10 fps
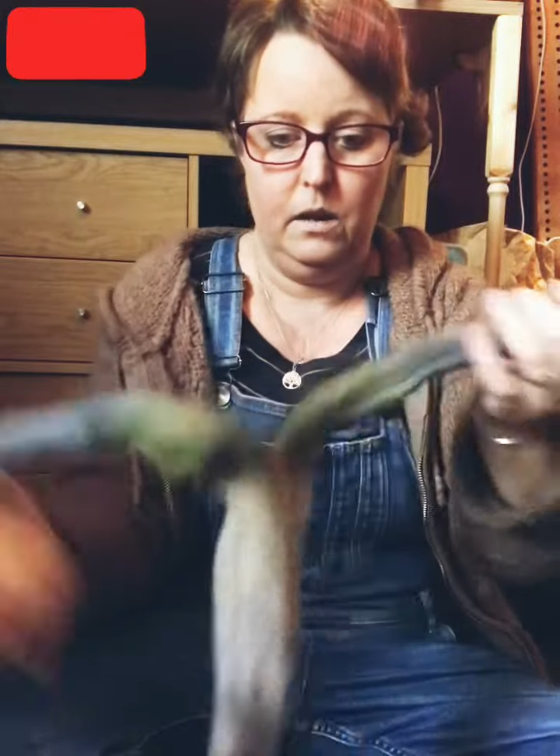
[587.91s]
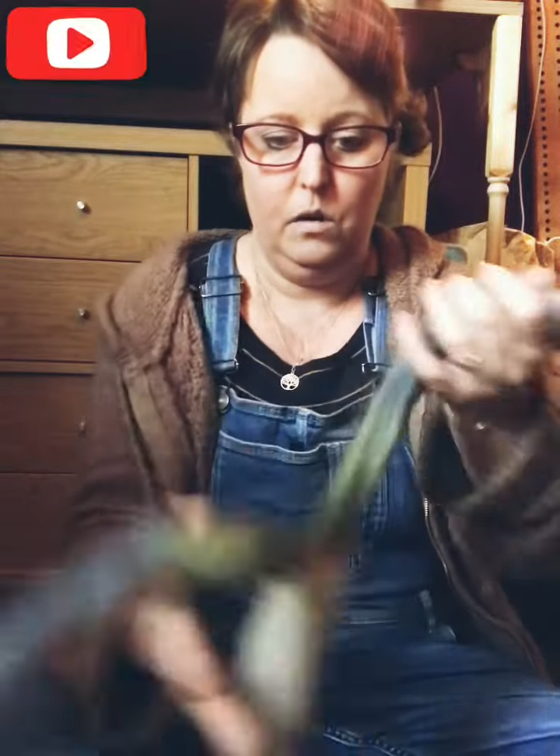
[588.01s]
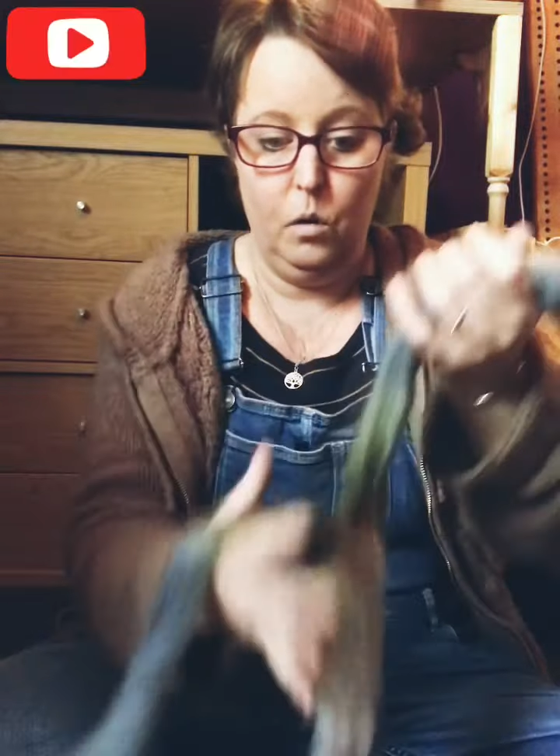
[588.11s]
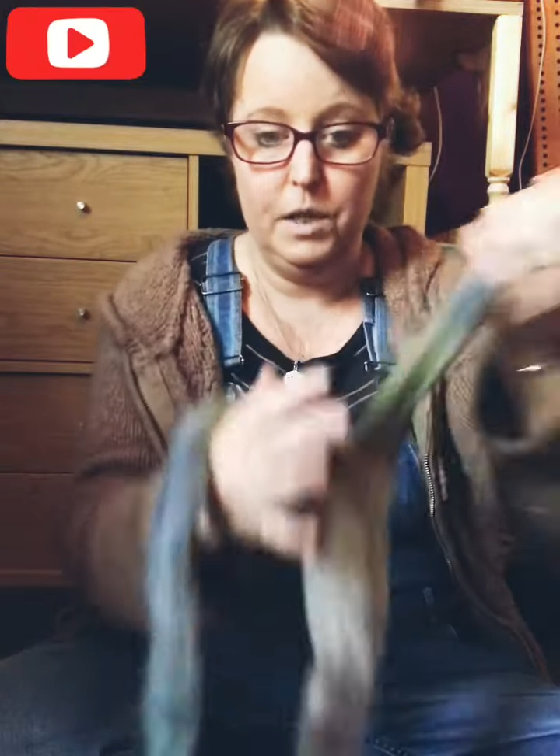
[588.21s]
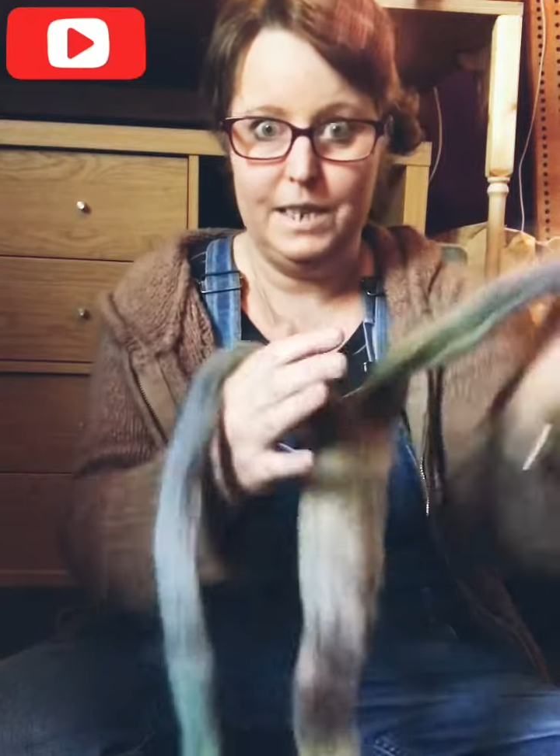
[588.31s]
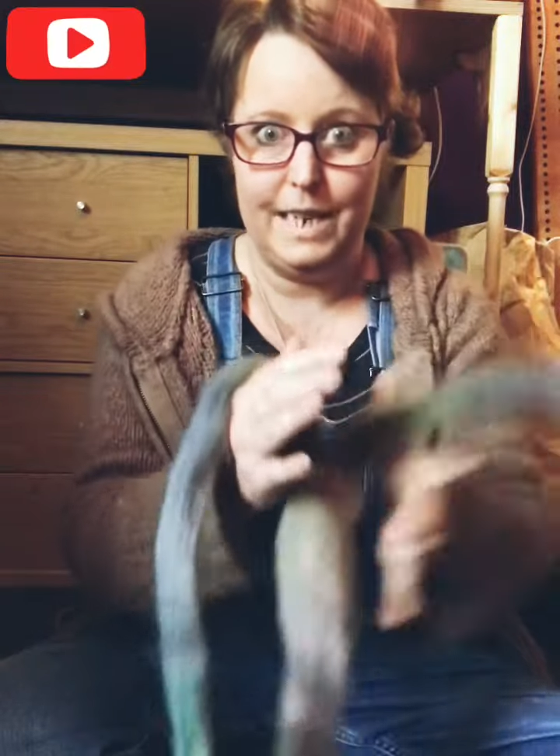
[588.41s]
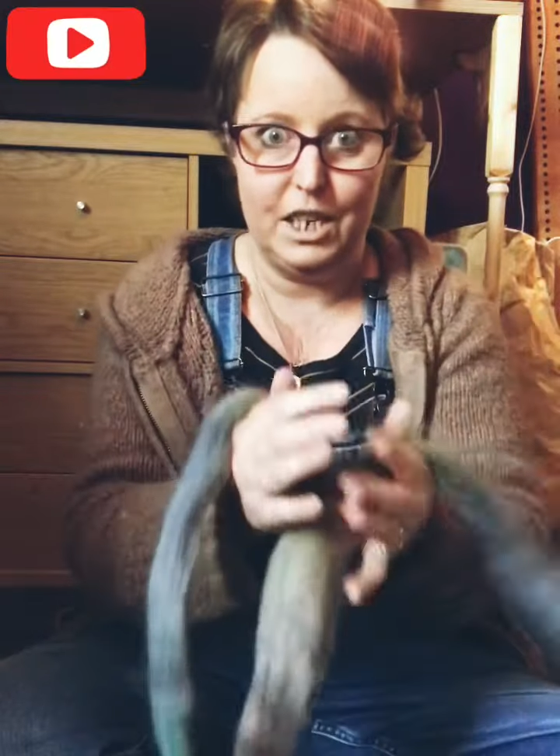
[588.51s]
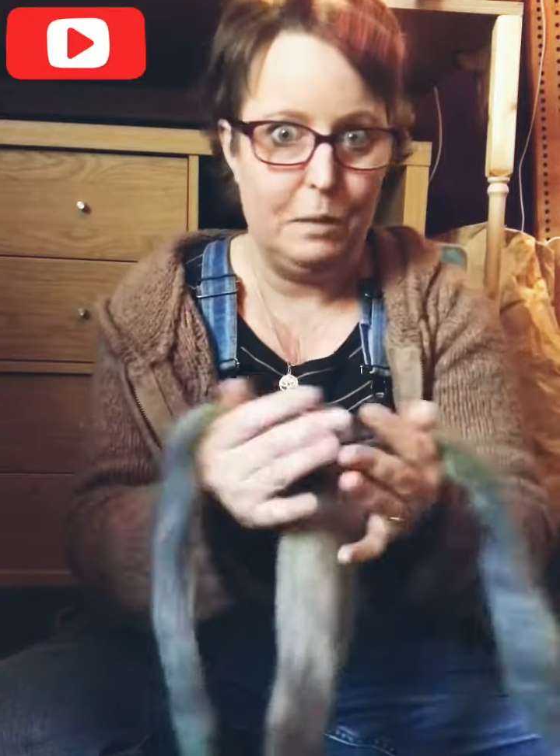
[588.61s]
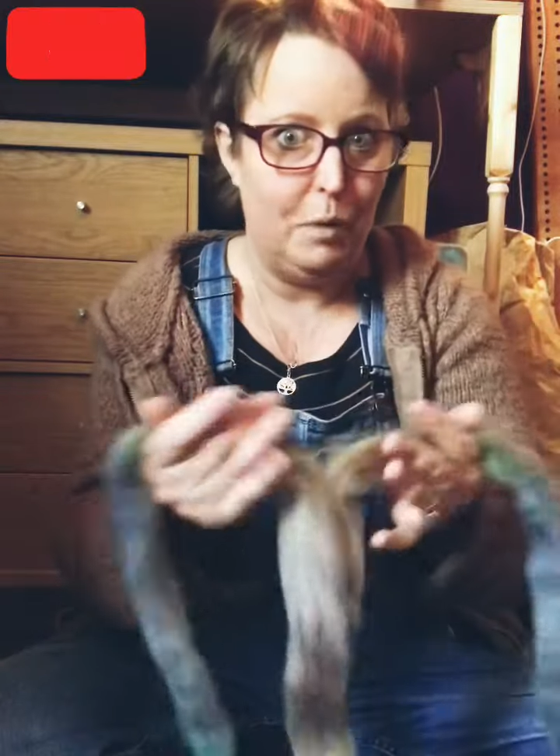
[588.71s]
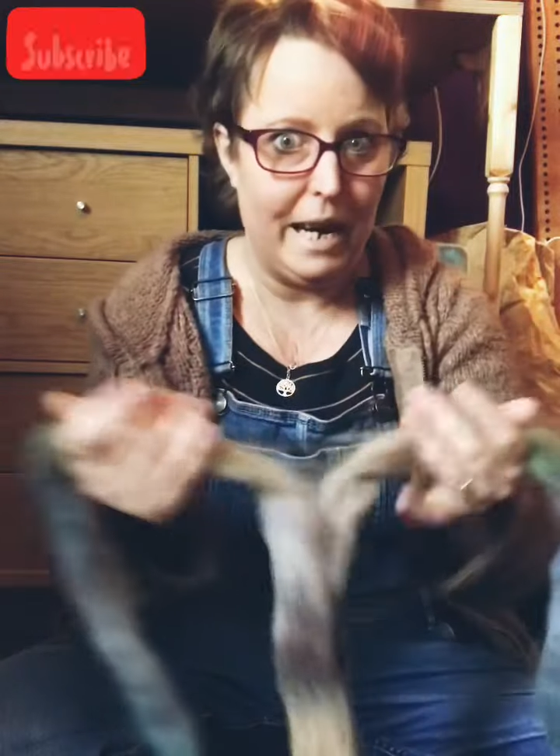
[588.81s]
Oh, this is
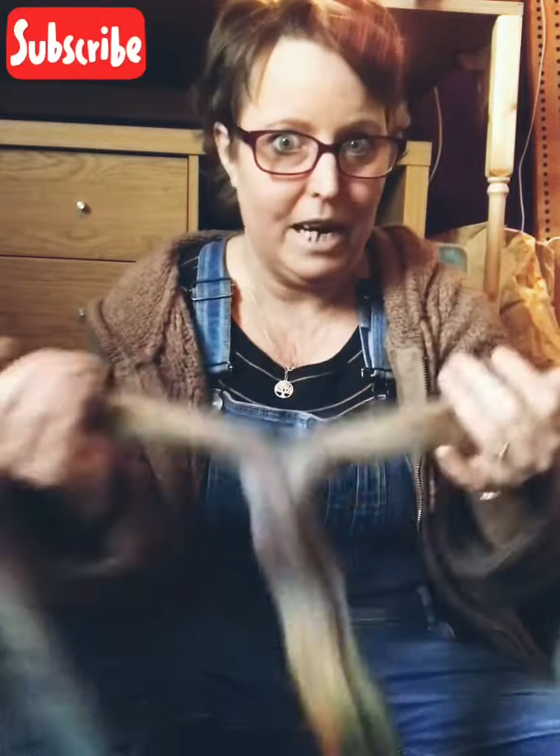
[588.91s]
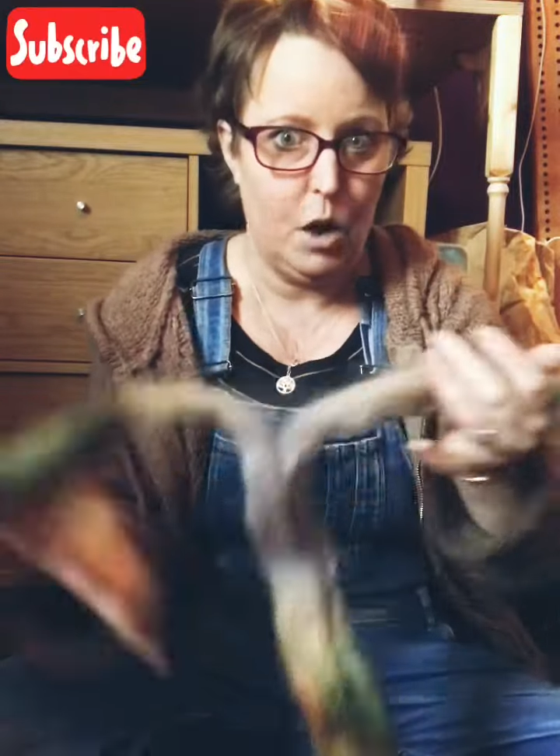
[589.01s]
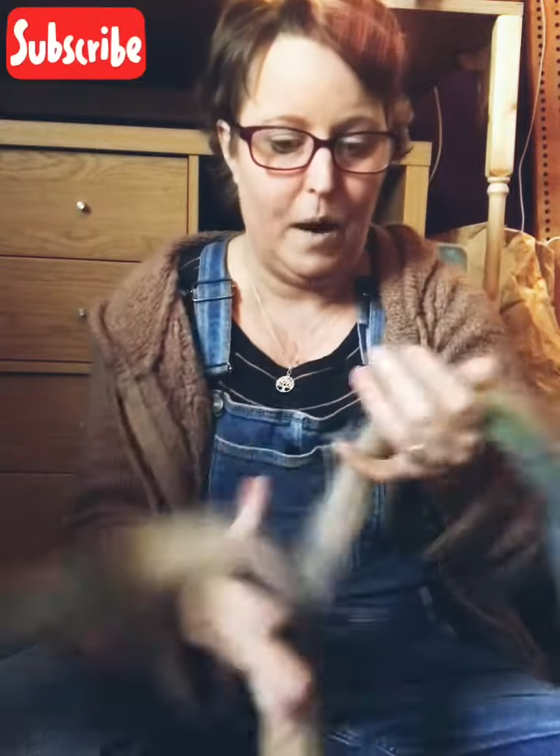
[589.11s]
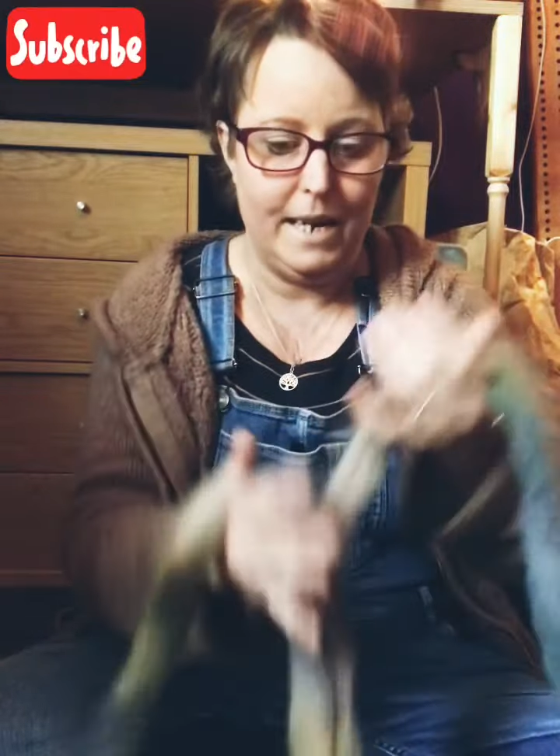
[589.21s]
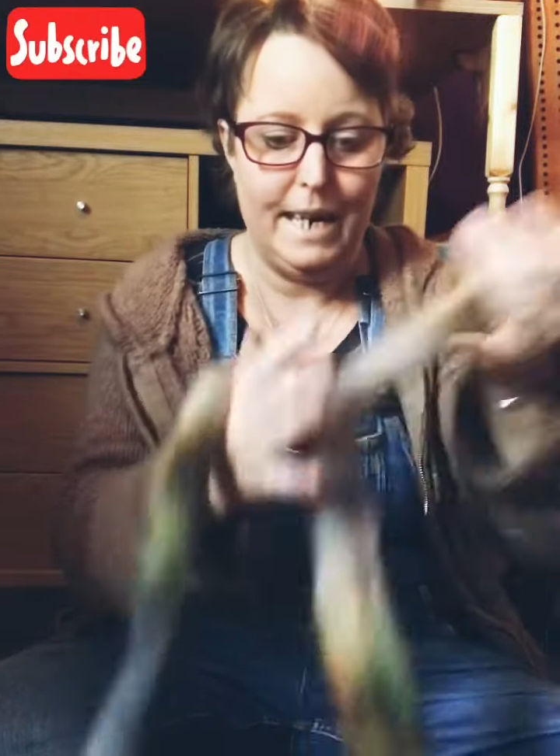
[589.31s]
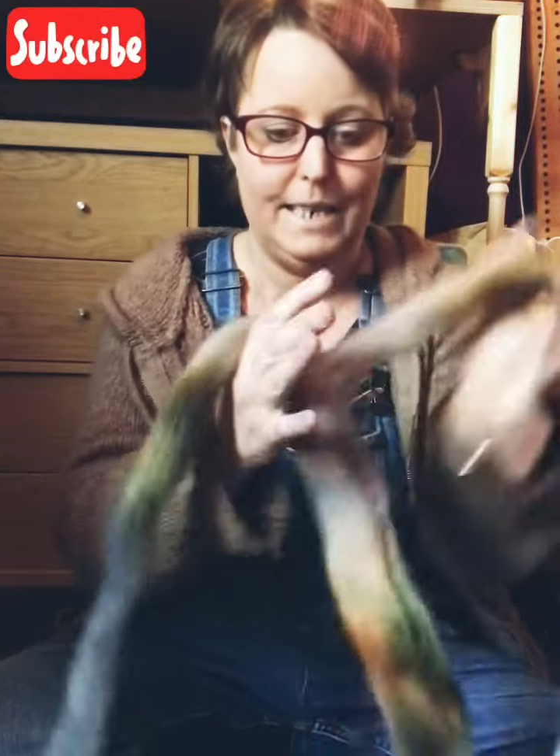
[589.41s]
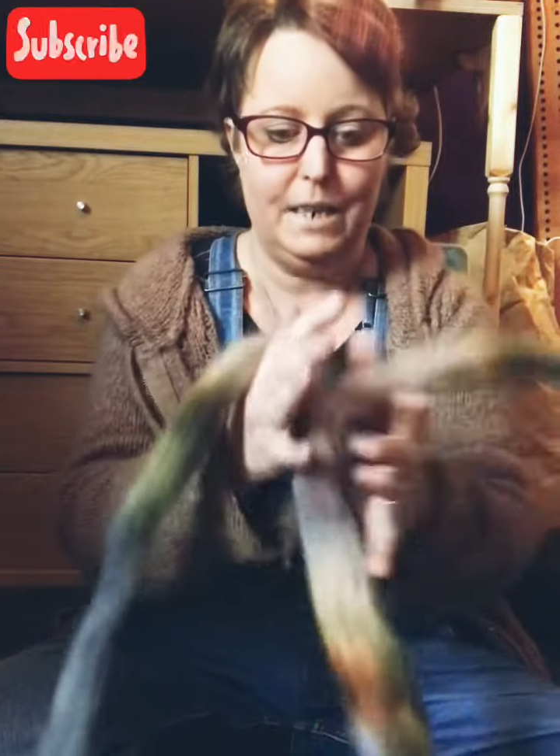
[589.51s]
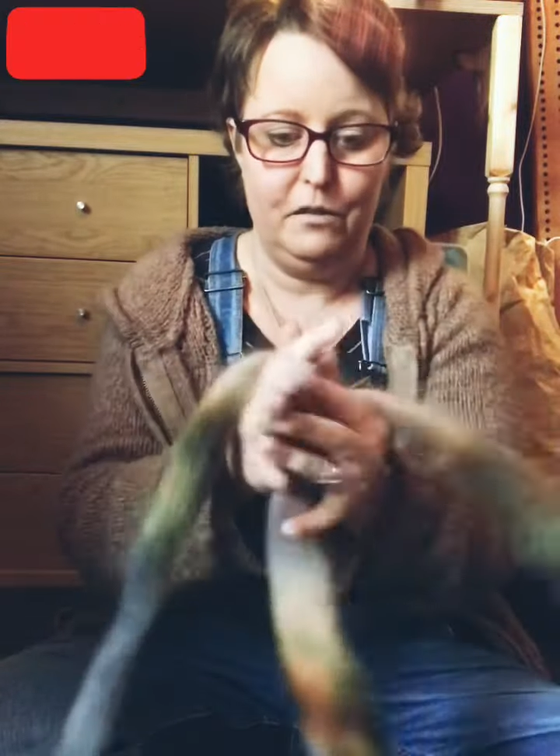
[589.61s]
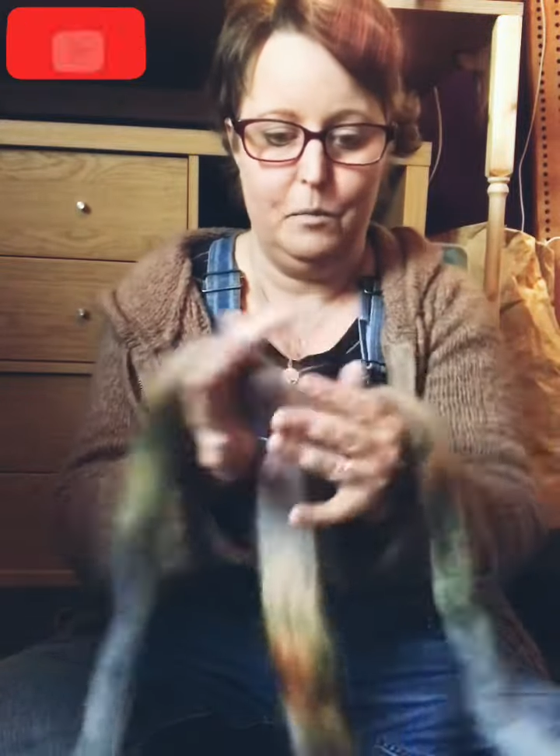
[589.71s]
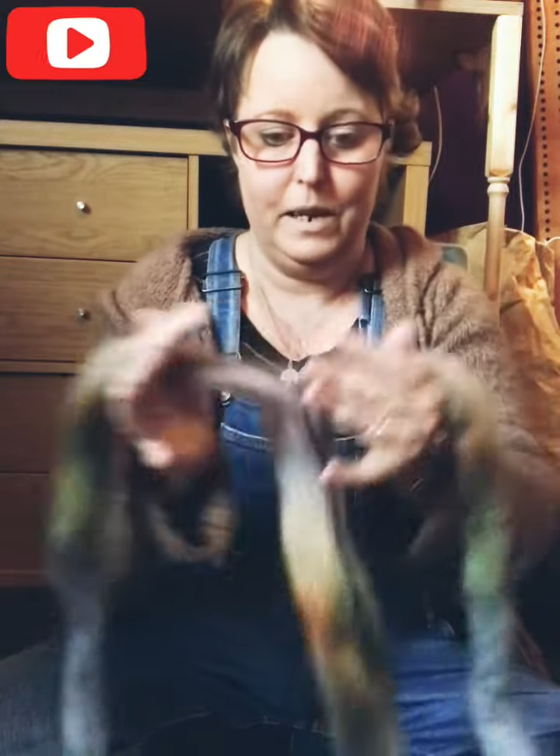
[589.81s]
actually breaking quite nicely
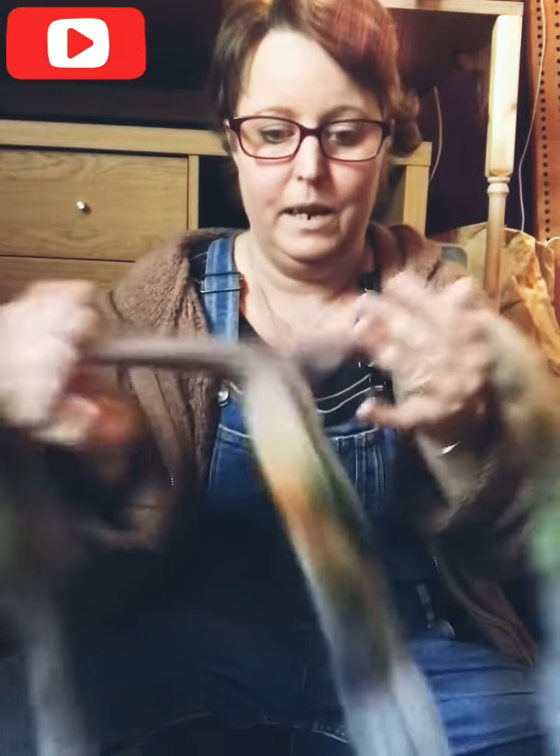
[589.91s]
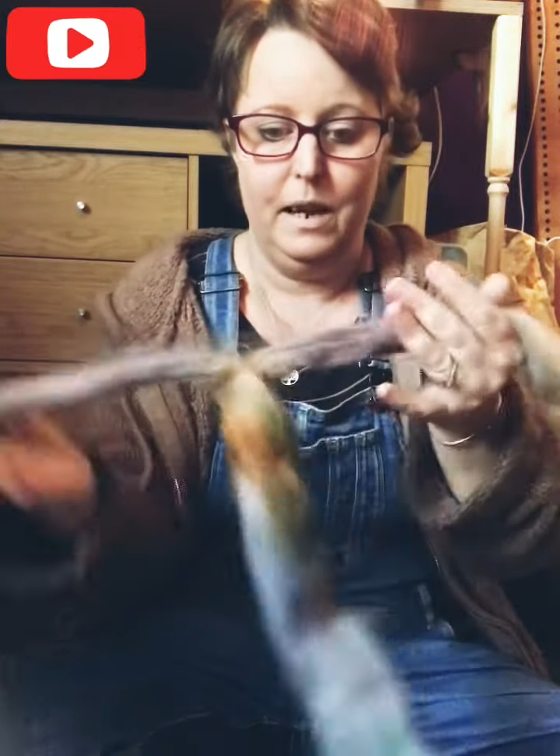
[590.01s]
for me,